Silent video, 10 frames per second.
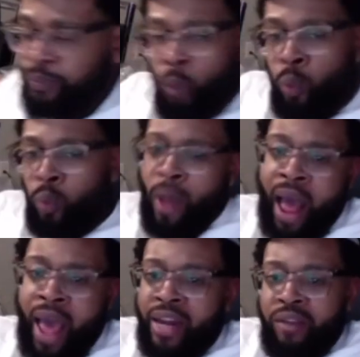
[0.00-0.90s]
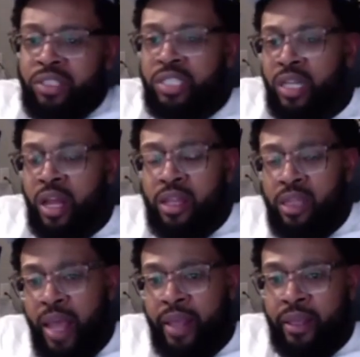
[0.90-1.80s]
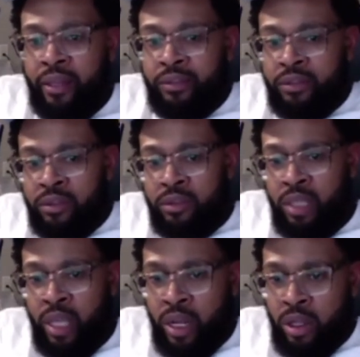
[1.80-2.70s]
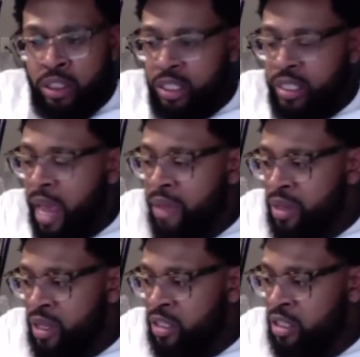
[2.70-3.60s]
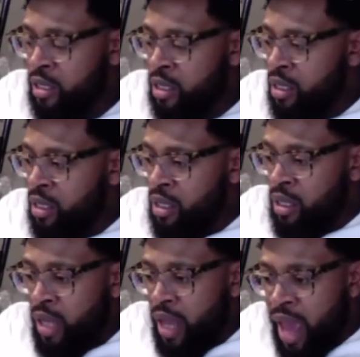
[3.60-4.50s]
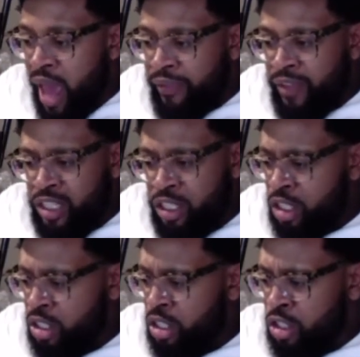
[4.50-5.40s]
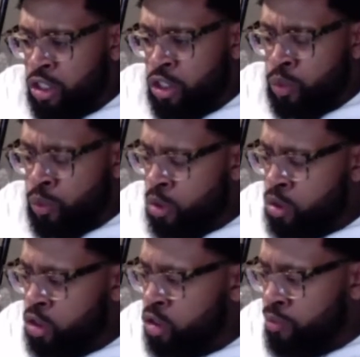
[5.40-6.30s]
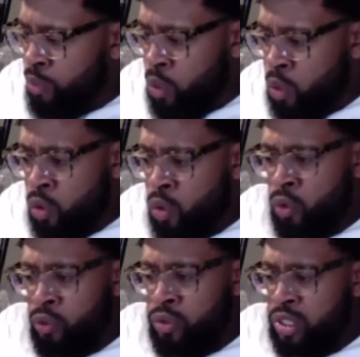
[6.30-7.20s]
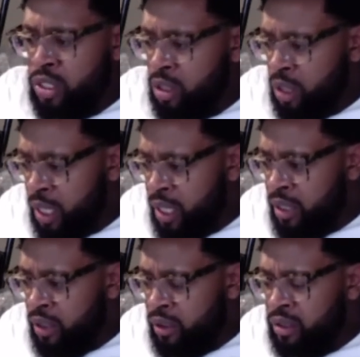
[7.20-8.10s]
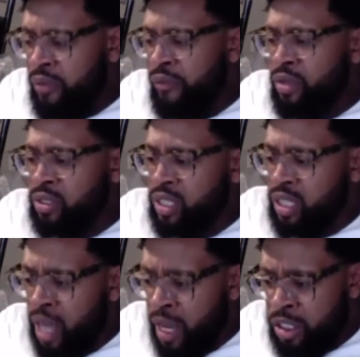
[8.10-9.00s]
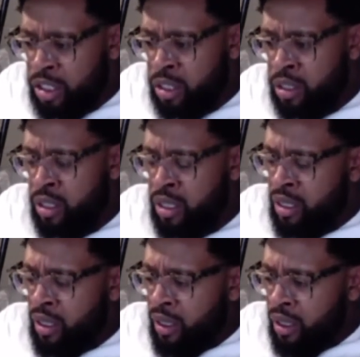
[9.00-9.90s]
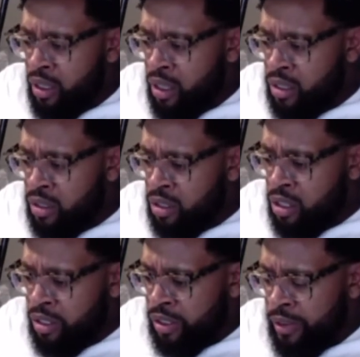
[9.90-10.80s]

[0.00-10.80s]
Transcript: I had never seen nothing like it, and it just had this. It had this real smooth, sleek sophistication. It's just,